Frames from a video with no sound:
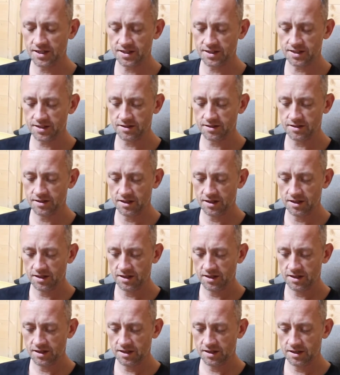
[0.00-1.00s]
is it?
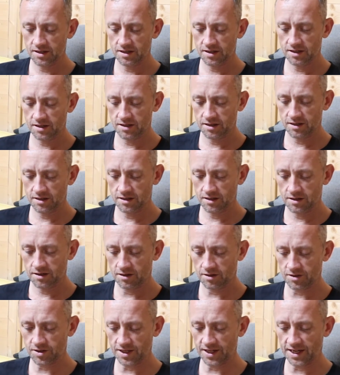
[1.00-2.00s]
Or
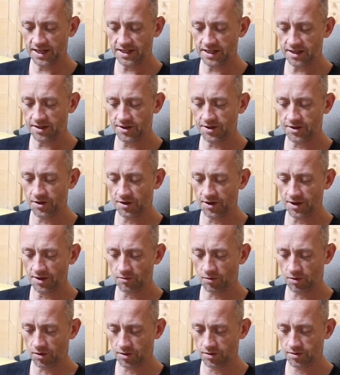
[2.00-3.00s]
is it
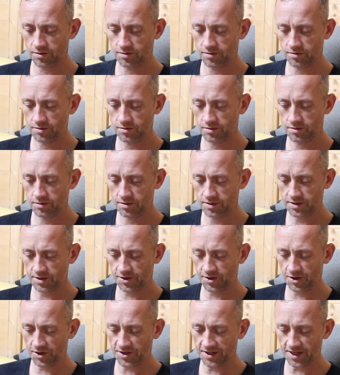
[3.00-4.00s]
1931?
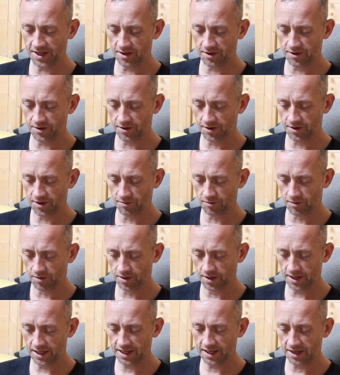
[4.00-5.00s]
13 or 31,
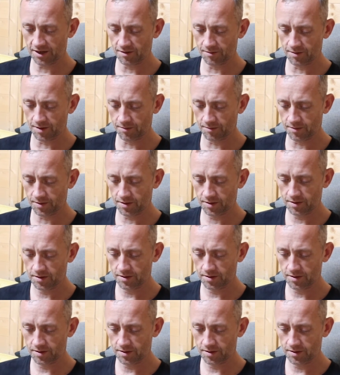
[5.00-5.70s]
I can't remember.